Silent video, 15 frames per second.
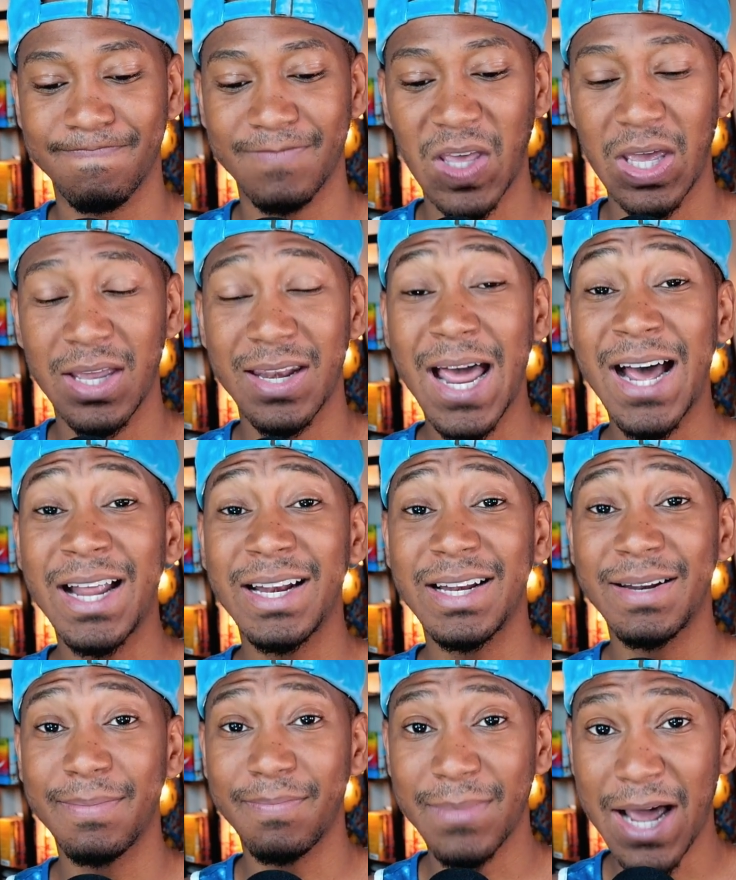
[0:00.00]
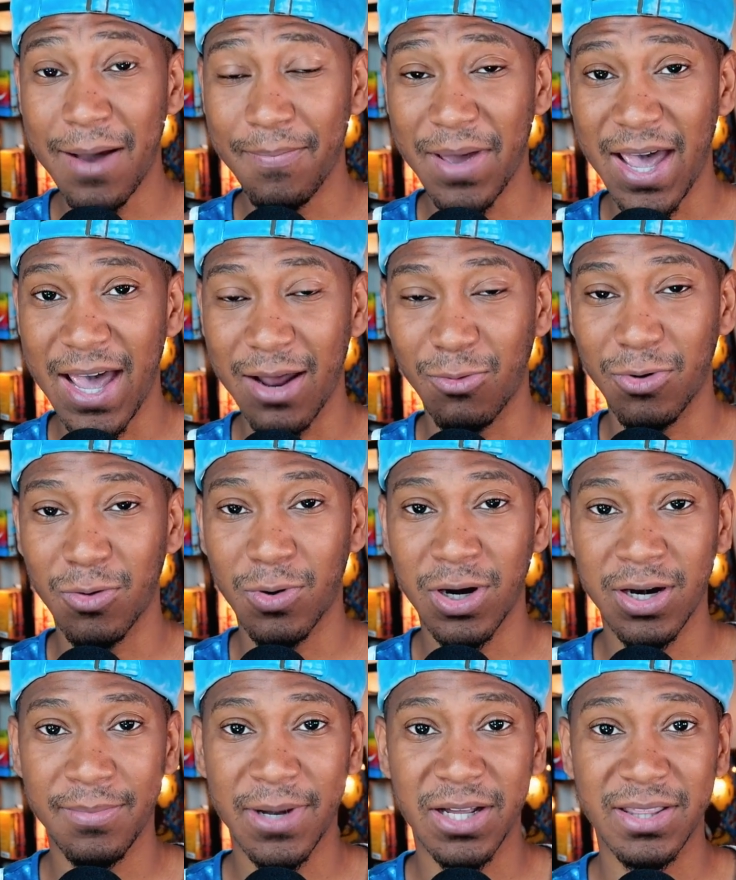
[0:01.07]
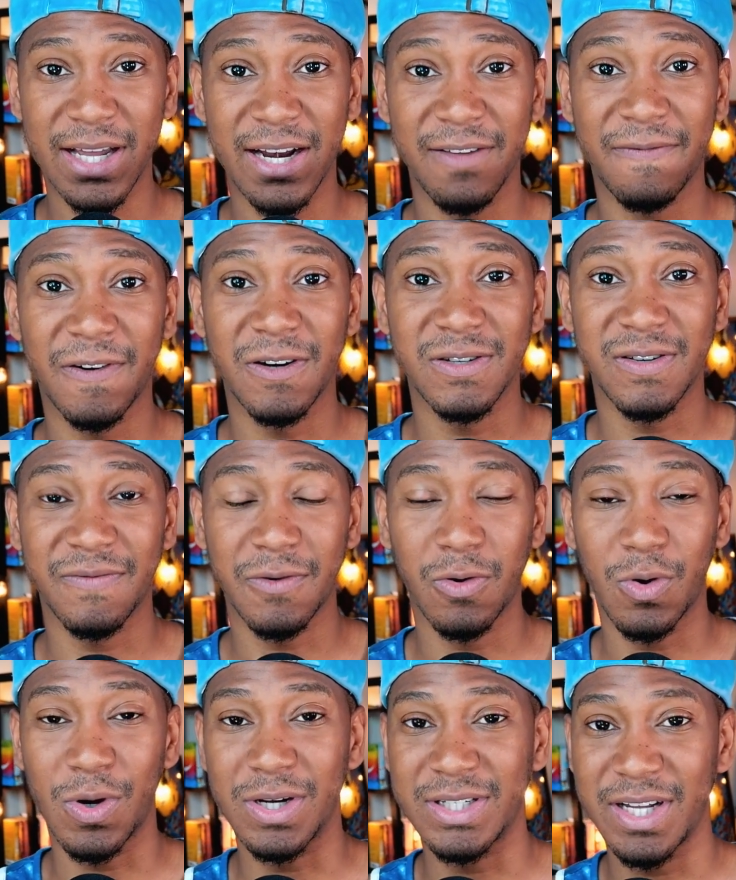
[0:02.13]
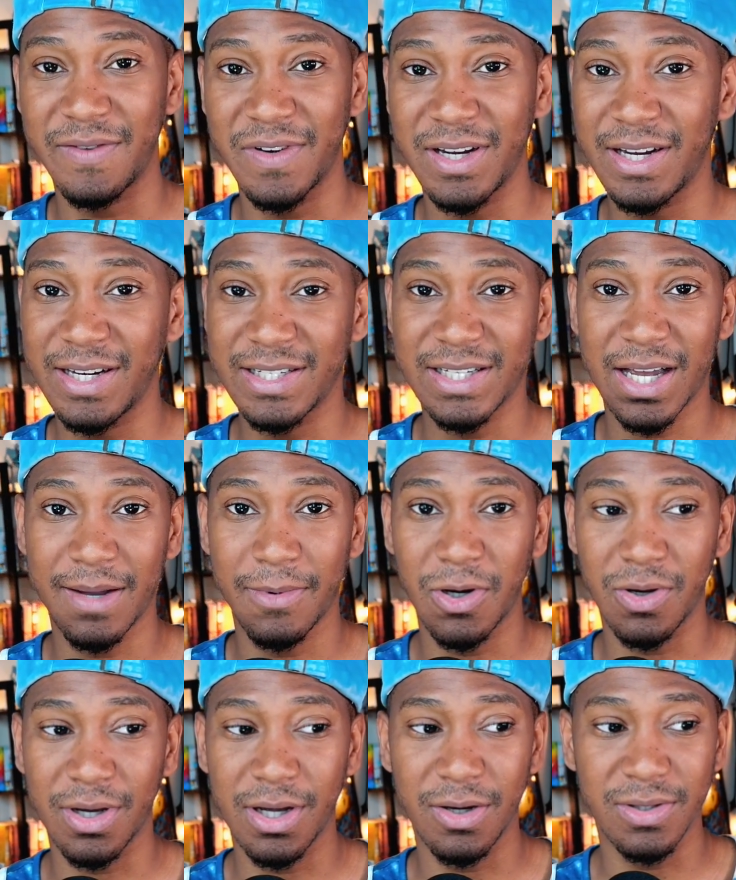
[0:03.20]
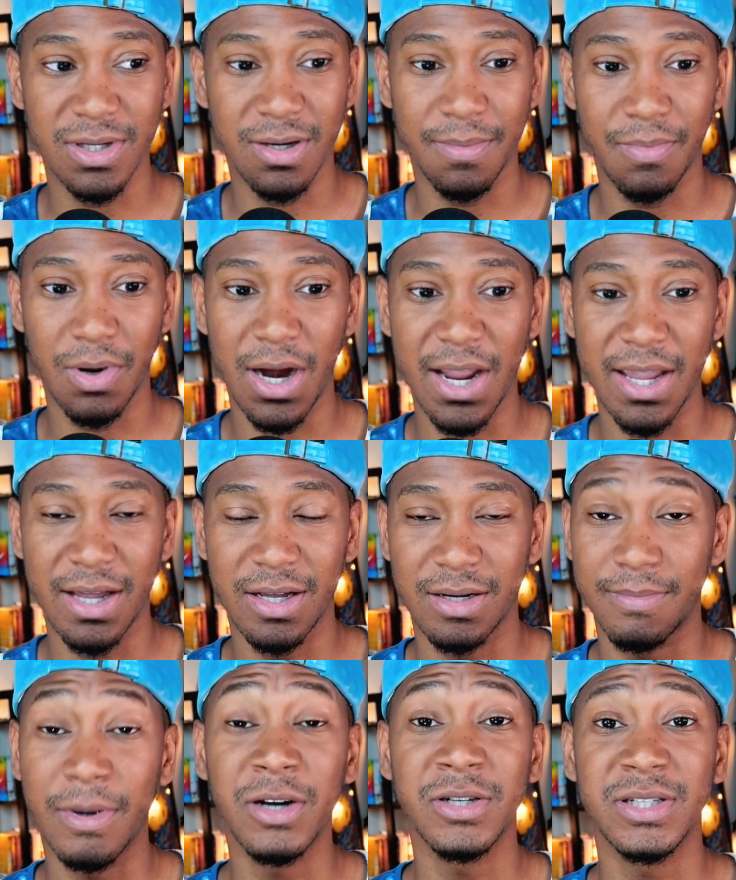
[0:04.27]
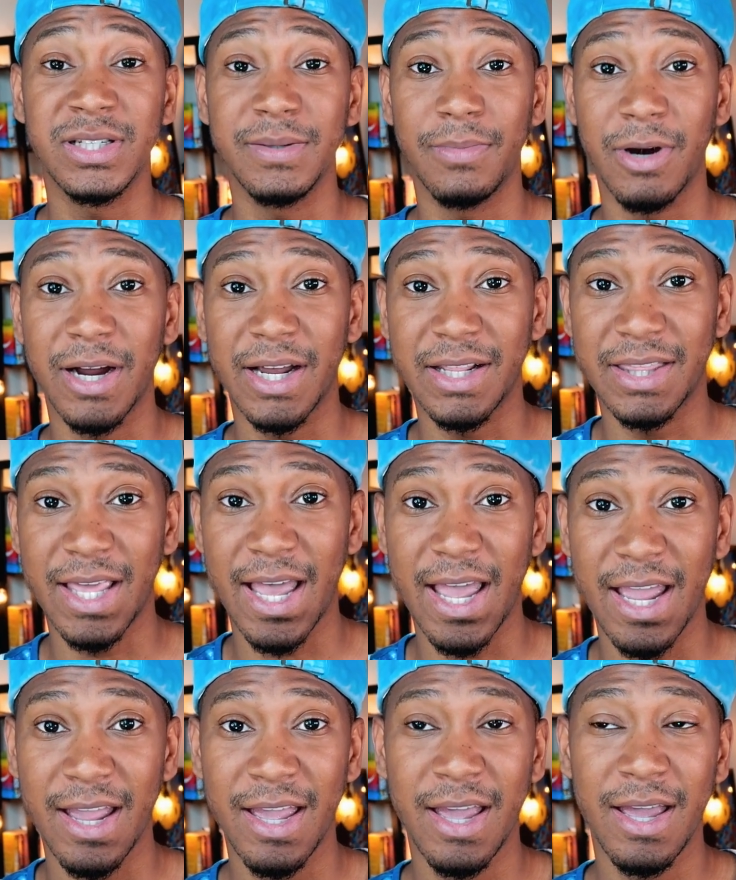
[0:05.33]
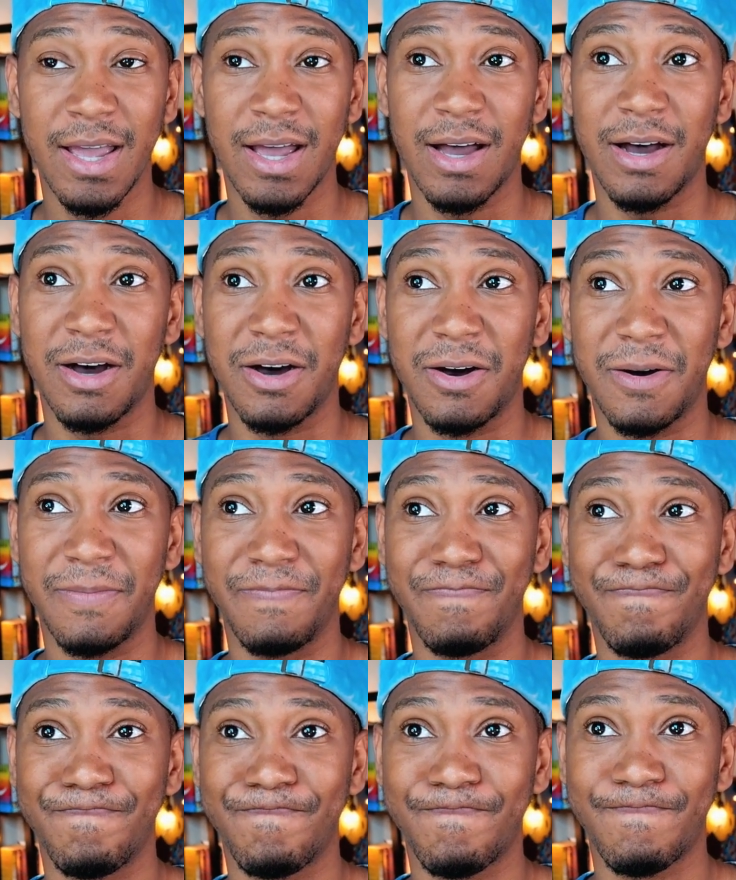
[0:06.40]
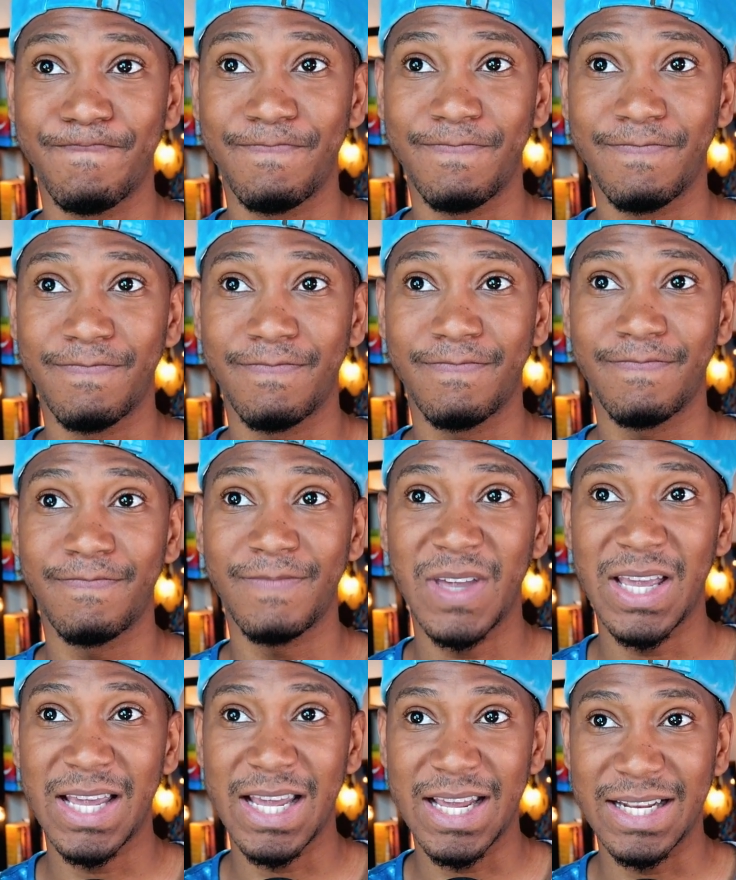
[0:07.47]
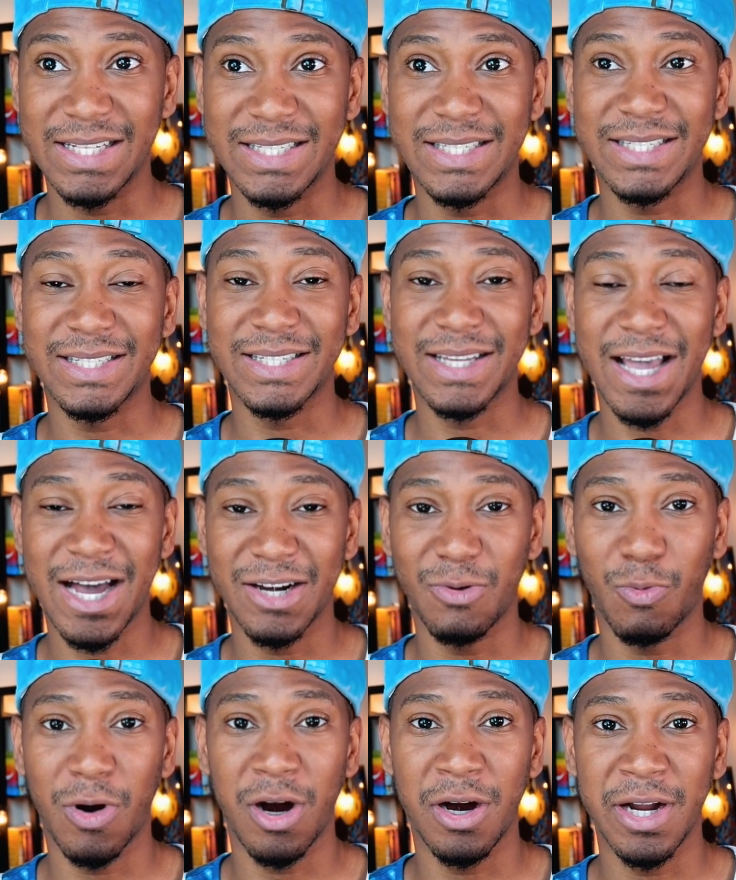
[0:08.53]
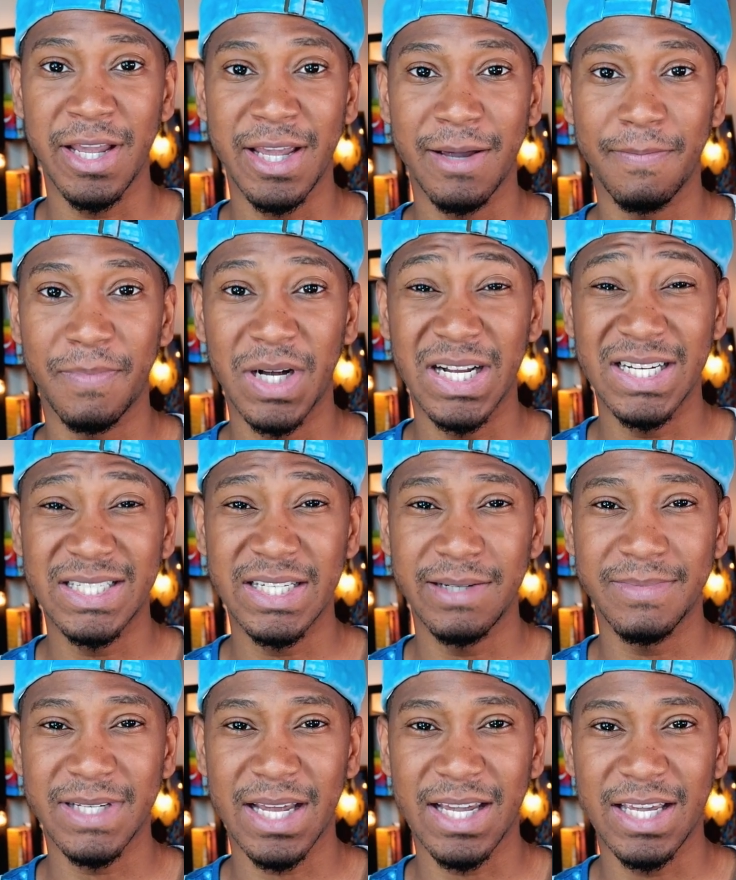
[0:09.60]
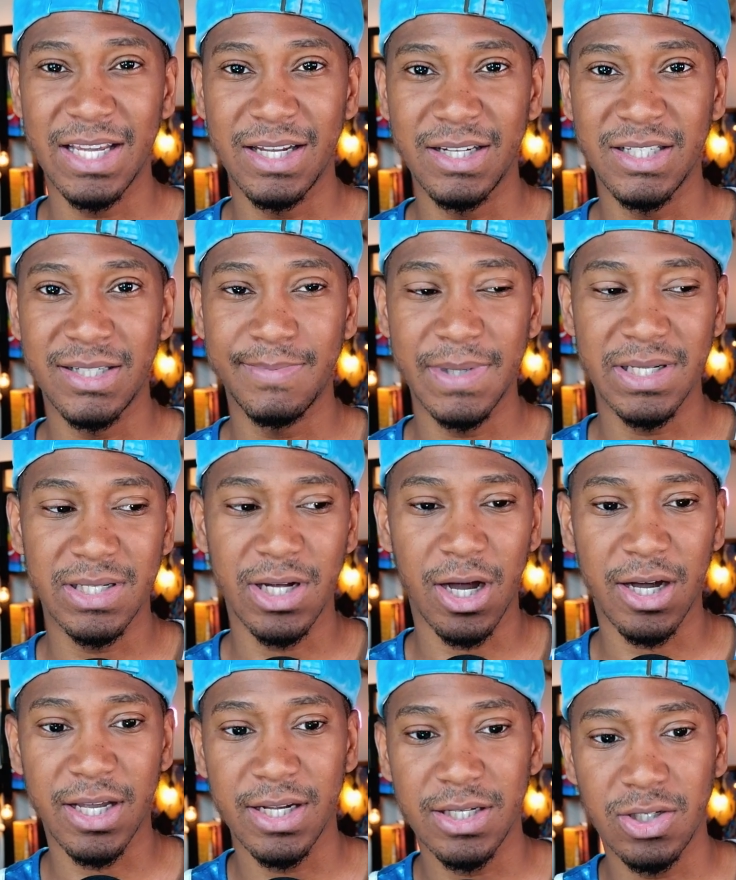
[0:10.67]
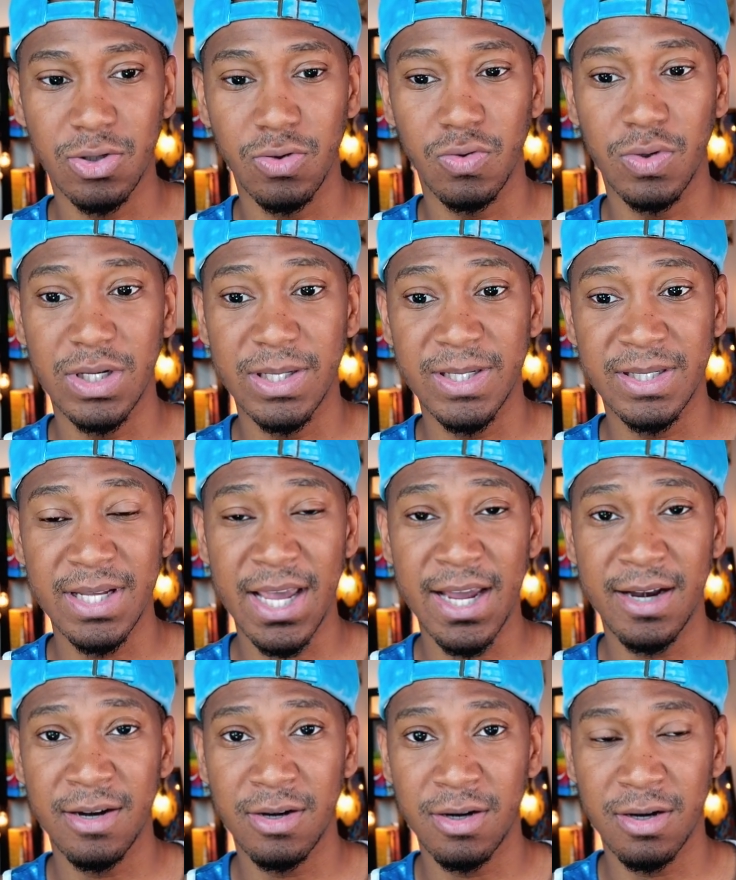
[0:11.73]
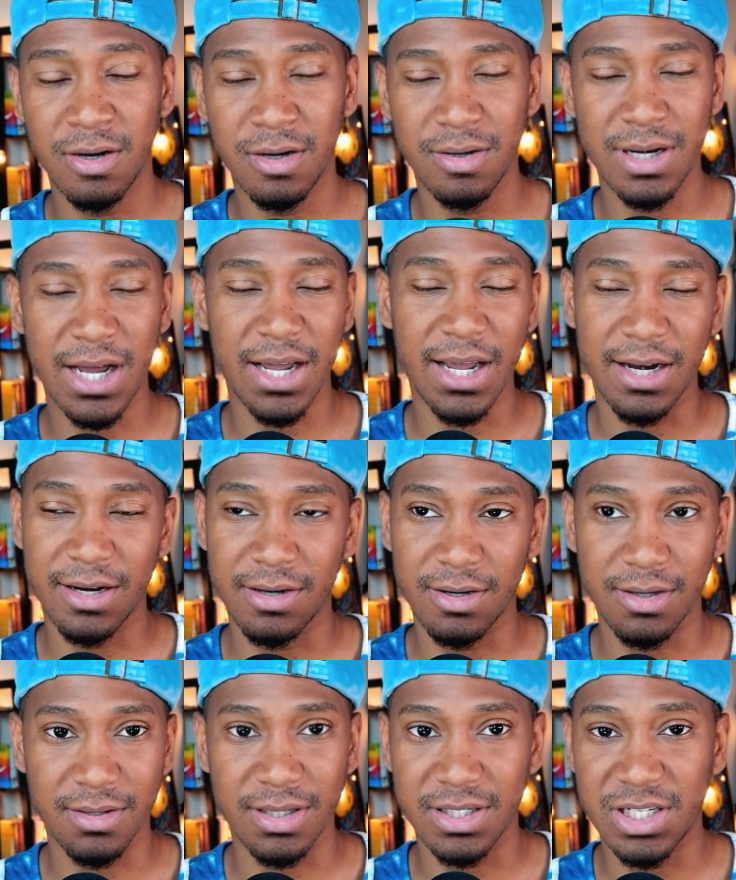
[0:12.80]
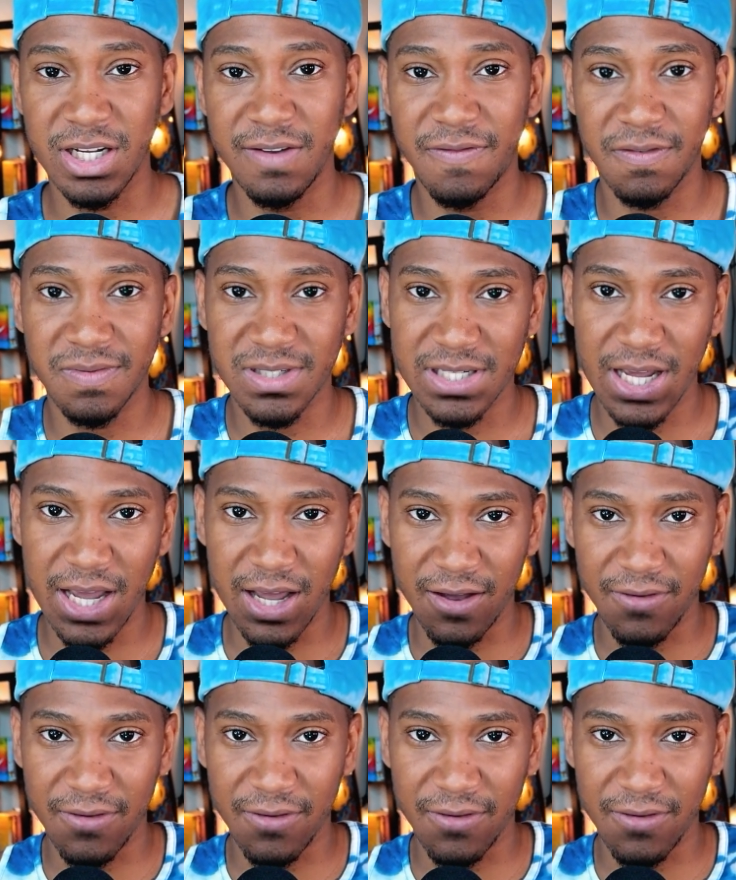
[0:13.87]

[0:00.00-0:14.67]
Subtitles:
not bad. We're worried about that at first, of course. Anytime Oda goes on a break, an emergency break at that, um, it's kind of worrying. But it seems like he's been talking to his the chief of staff